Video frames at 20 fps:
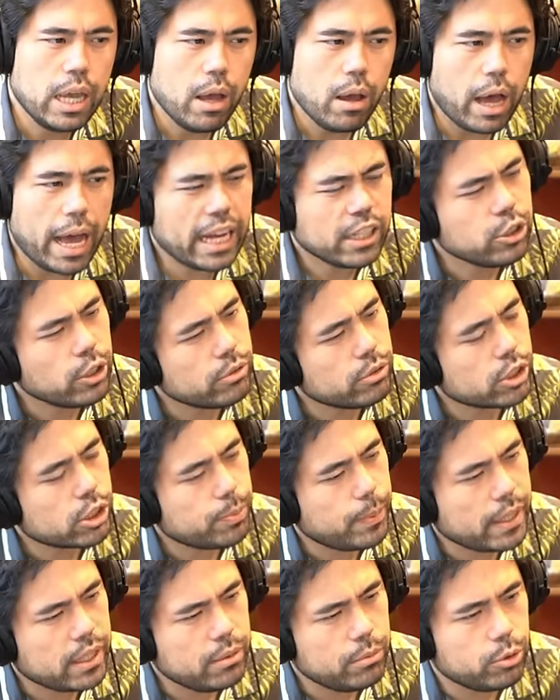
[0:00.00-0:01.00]
actually I was
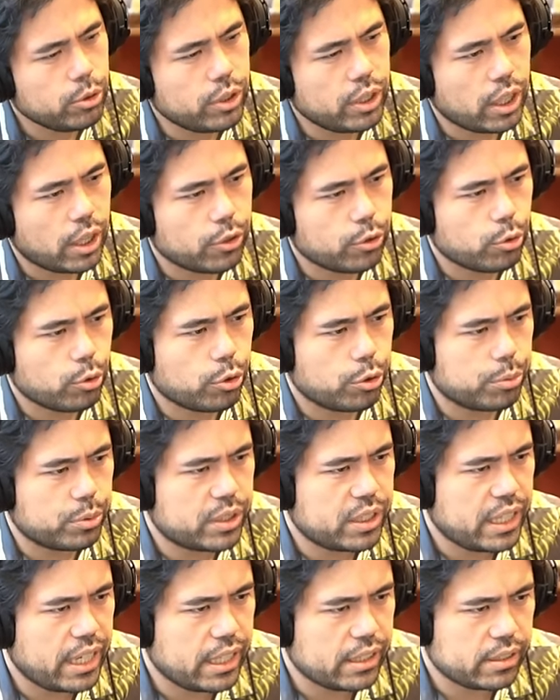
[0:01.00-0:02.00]
expecting to do the other order with
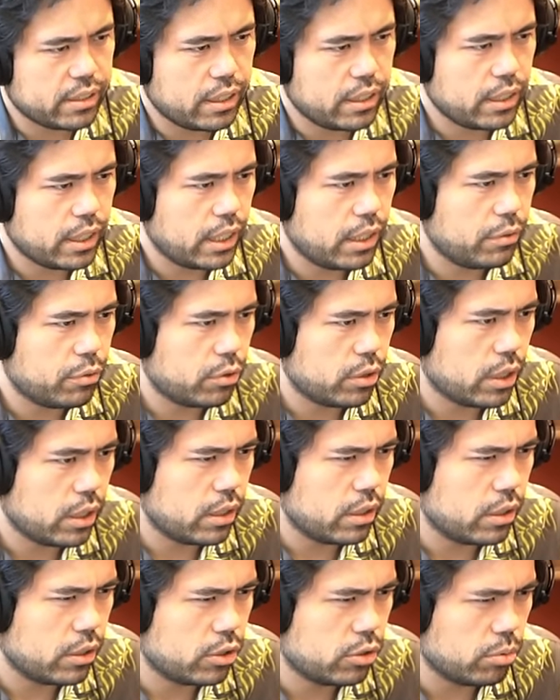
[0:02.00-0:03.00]
takes and then 94 not
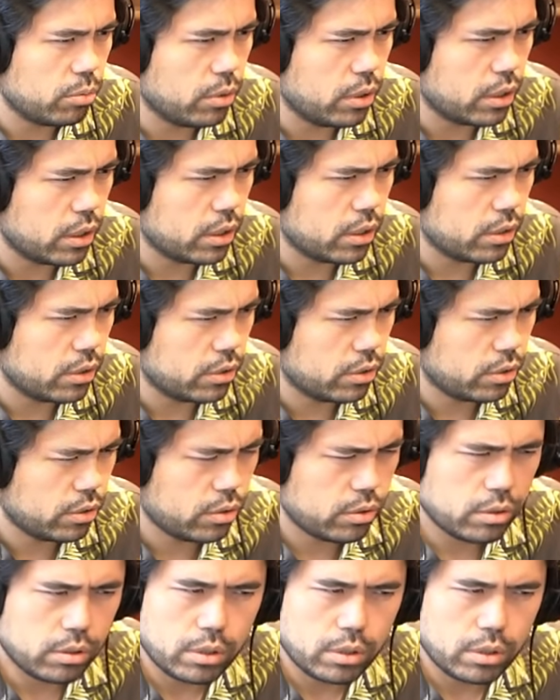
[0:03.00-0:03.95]
this one because